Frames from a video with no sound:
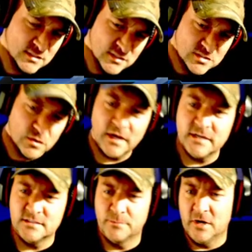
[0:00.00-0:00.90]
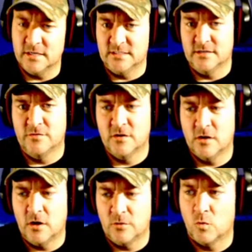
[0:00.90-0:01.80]
So that is a positive
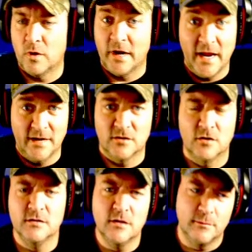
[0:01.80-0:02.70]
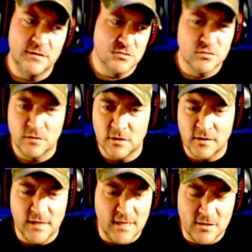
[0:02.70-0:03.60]
on one hand. I mean, there's
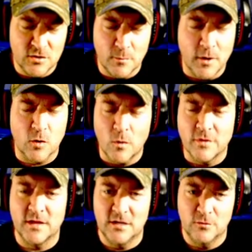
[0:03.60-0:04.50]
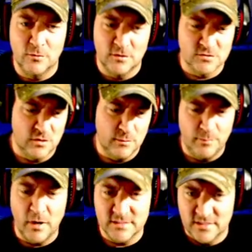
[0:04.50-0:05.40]
no matter what they do, there's going to be
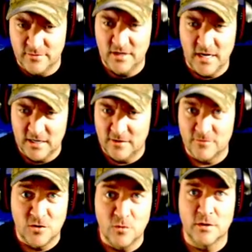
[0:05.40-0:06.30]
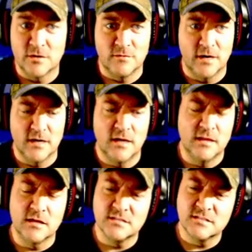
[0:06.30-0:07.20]
positive and negative to it, right? And
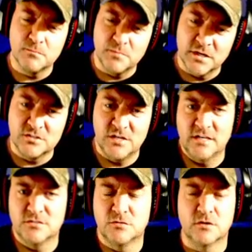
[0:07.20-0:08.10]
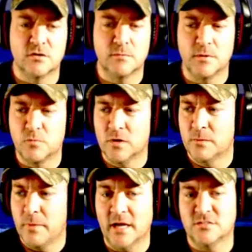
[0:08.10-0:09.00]
this is a big change, so they're going to be pretty
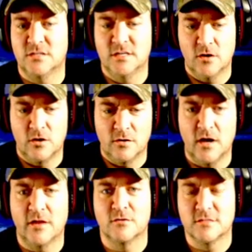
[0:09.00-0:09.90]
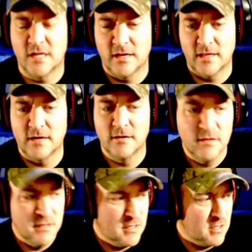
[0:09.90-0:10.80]
passionate on either side of that.
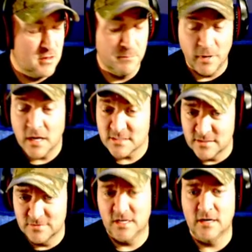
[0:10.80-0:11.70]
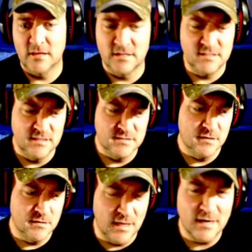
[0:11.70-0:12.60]
The positive side of this is
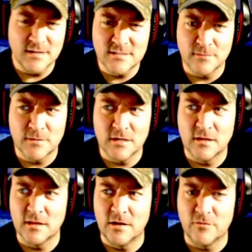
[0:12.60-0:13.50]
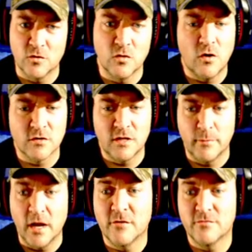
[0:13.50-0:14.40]
that is something that for a long time
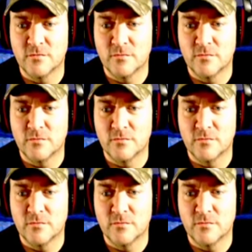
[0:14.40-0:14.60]
I have